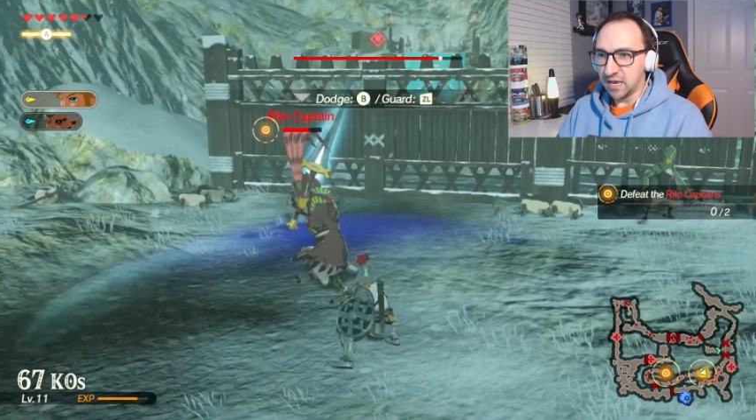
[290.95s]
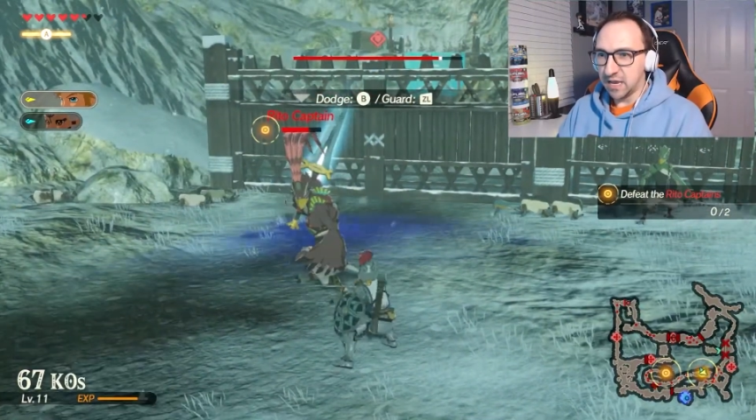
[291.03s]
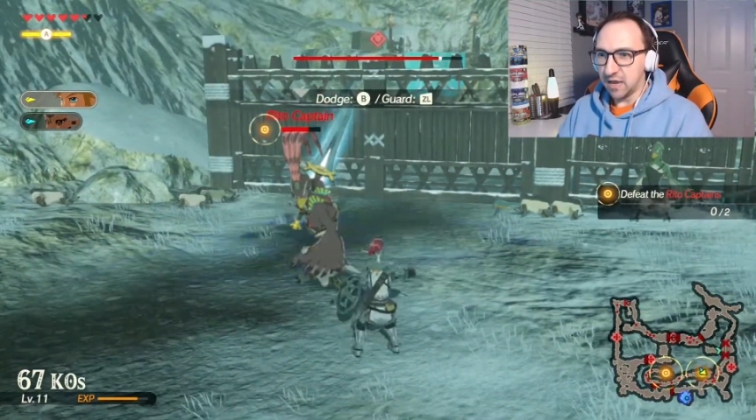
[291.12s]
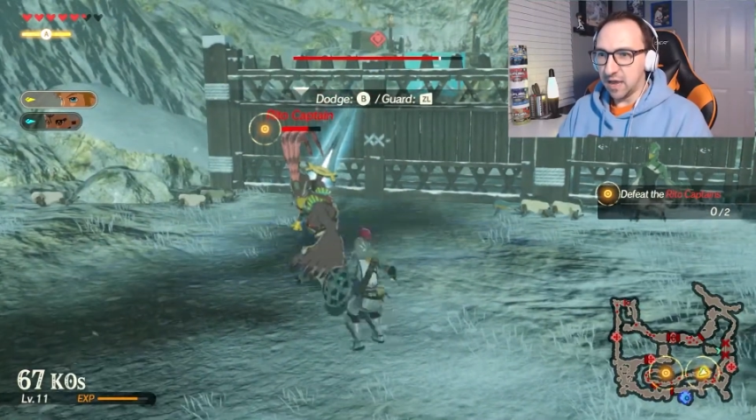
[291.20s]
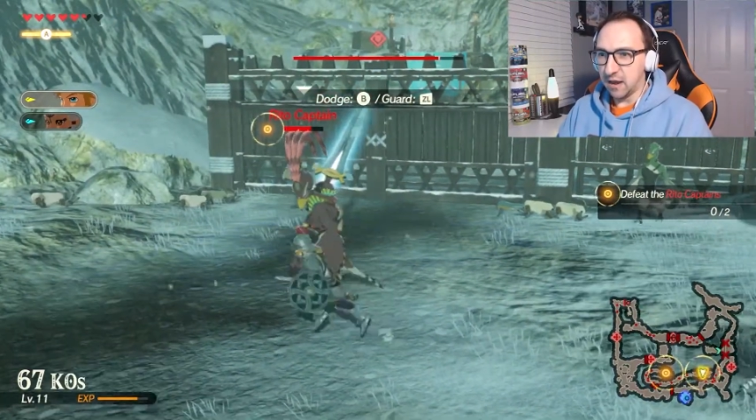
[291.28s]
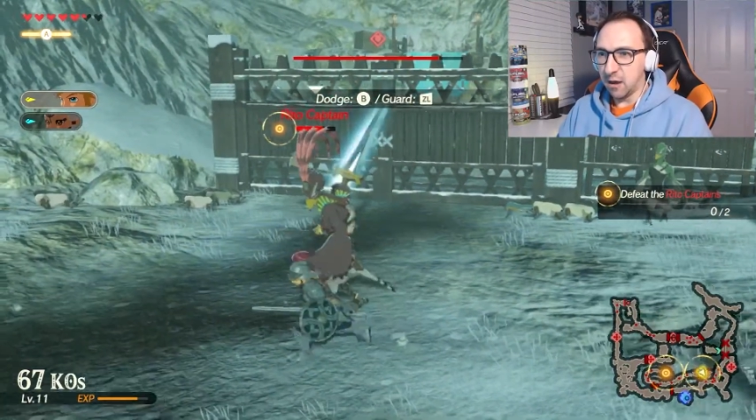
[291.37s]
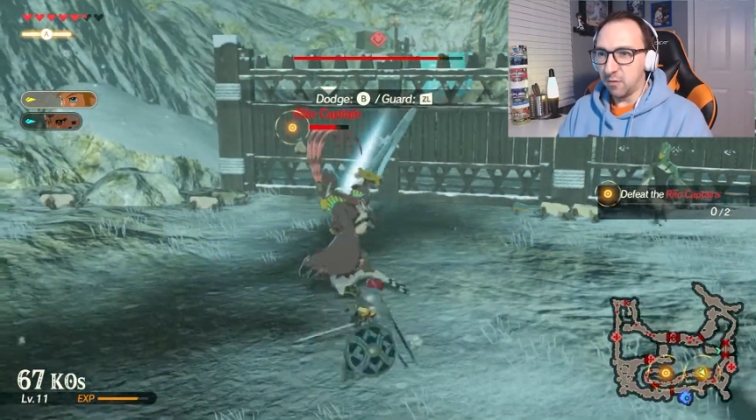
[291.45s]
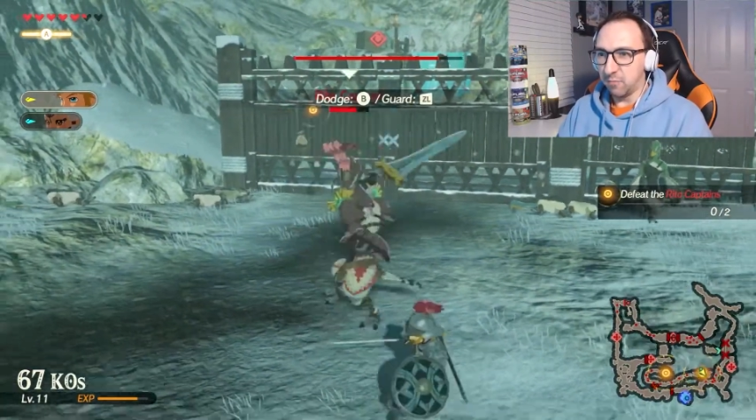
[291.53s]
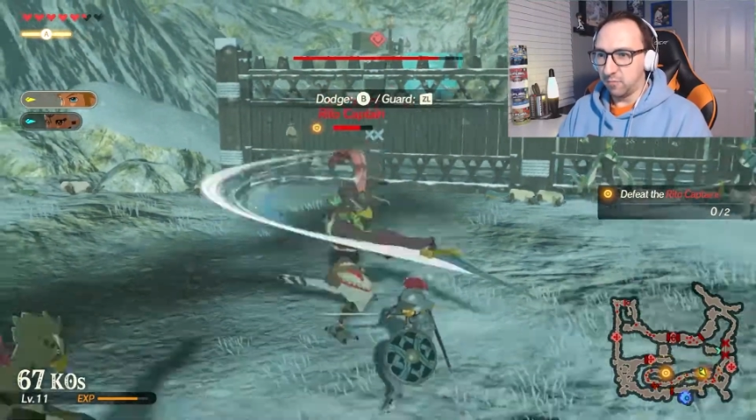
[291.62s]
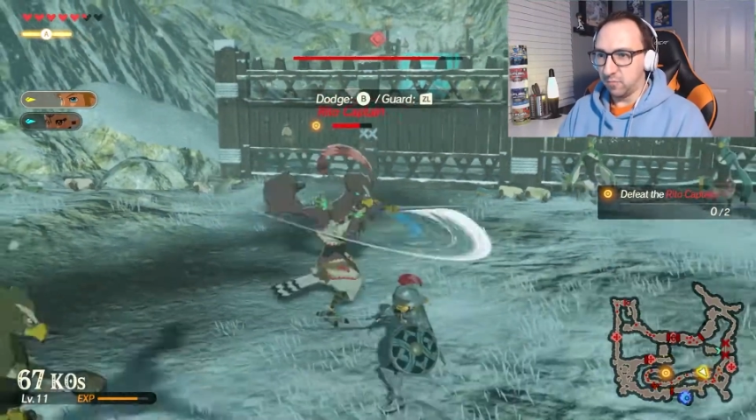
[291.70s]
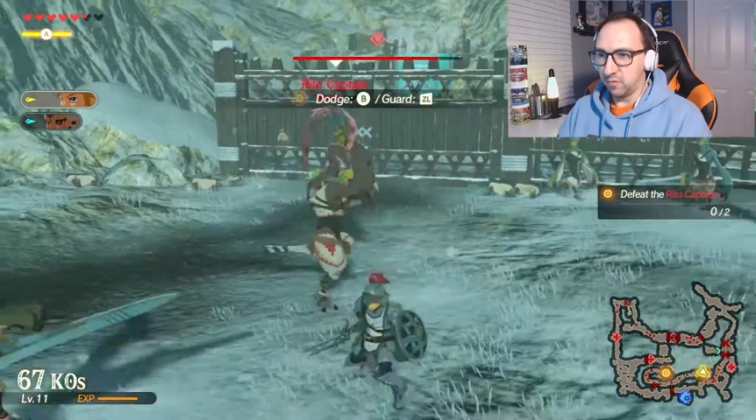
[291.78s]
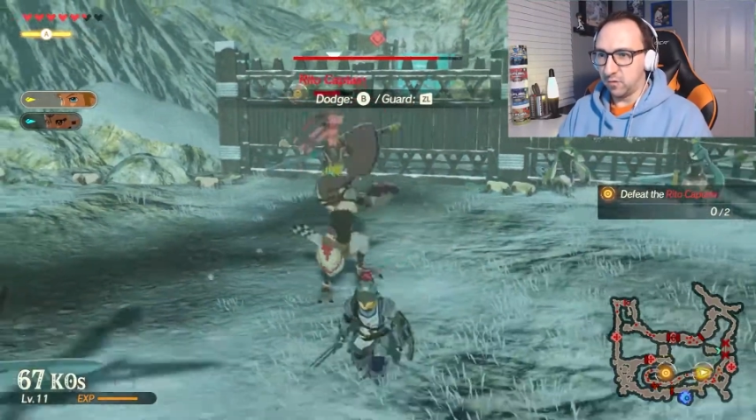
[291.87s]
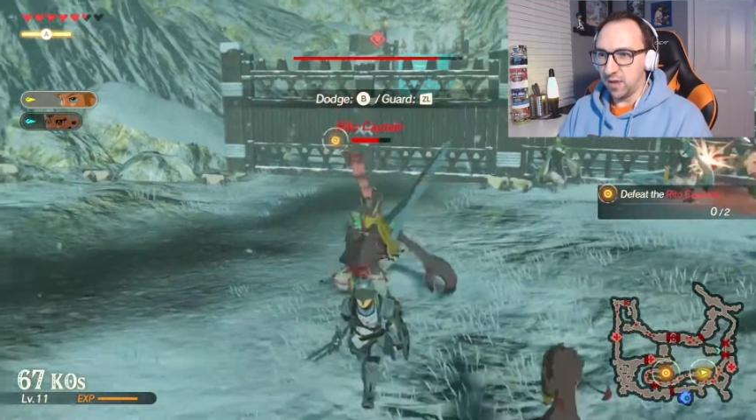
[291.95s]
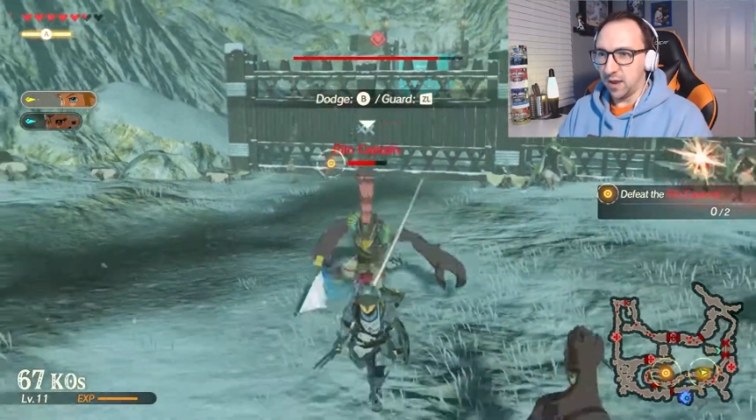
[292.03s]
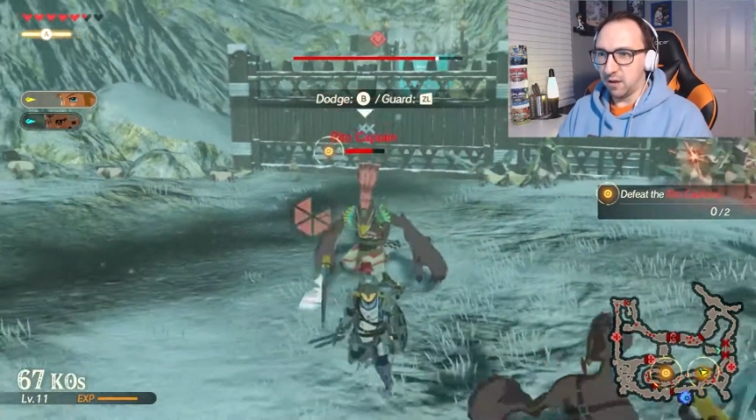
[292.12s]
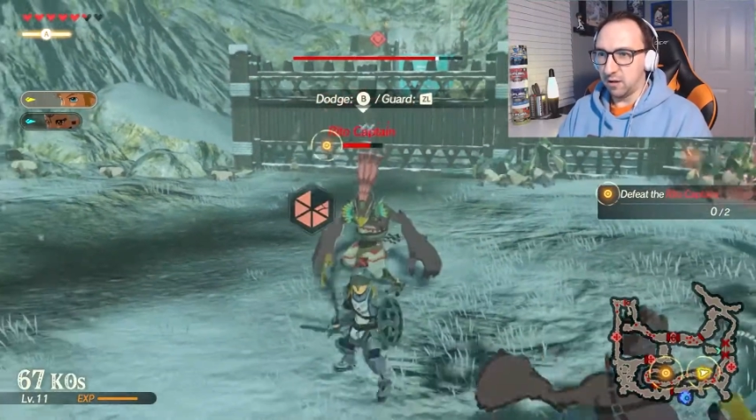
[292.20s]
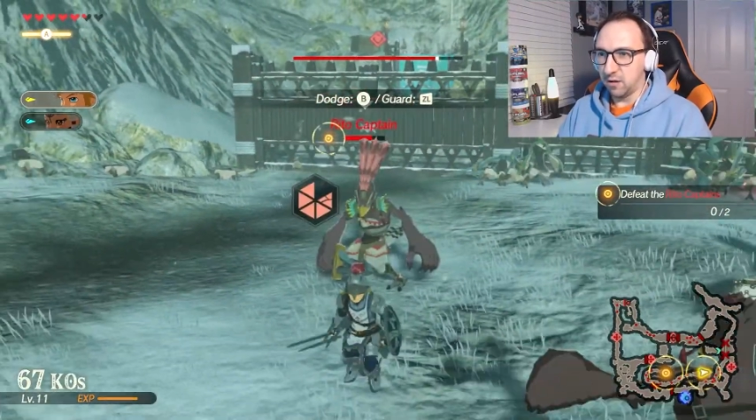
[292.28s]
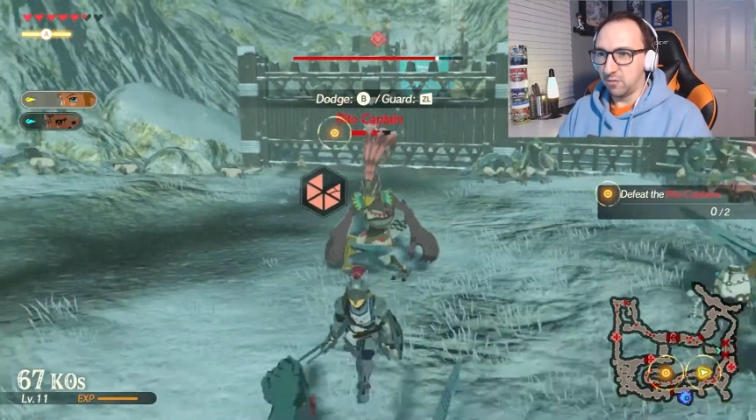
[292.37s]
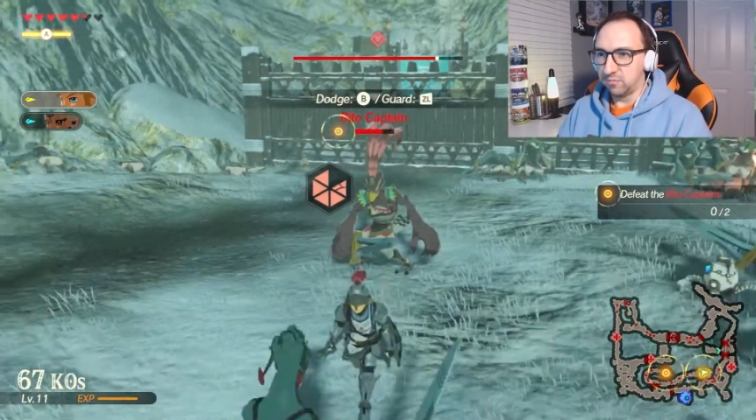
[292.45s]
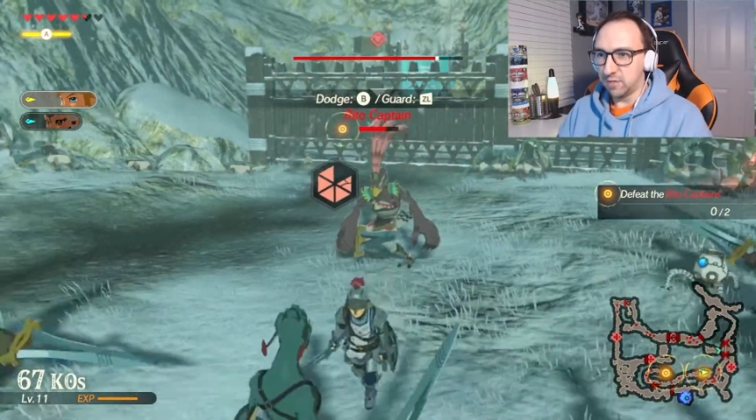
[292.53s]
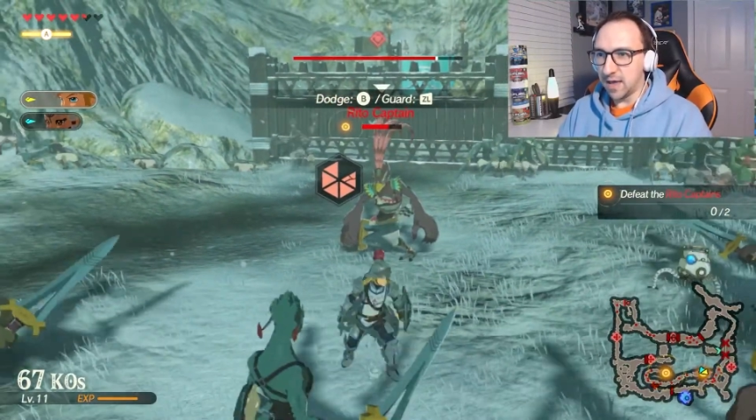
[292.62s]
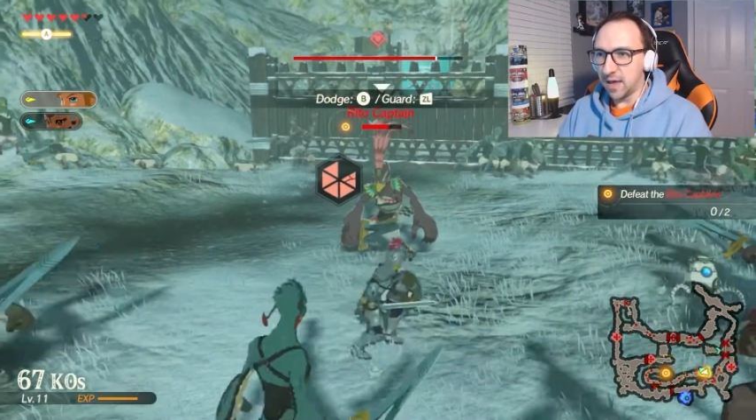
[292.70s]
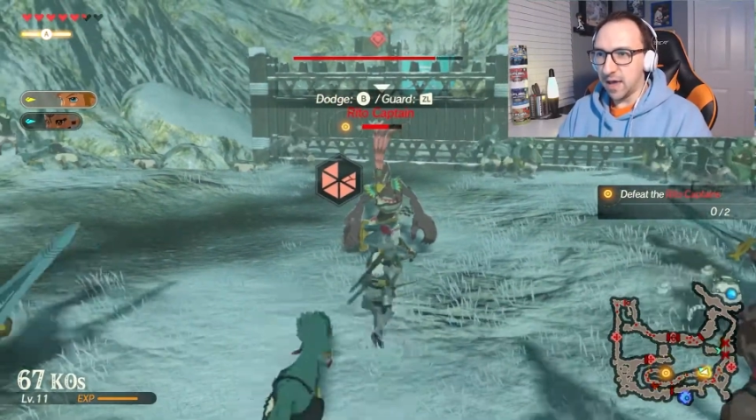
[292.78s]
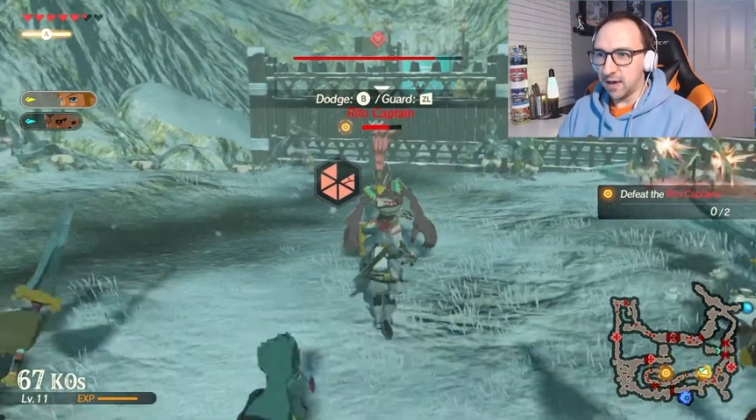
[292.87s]
And oh! There you go.
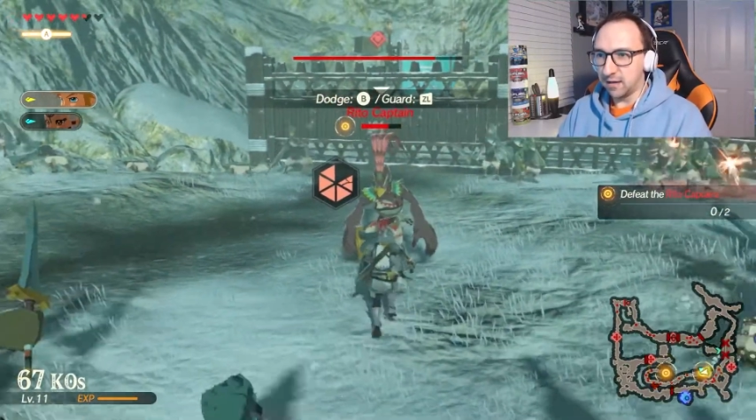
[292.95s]
Ah,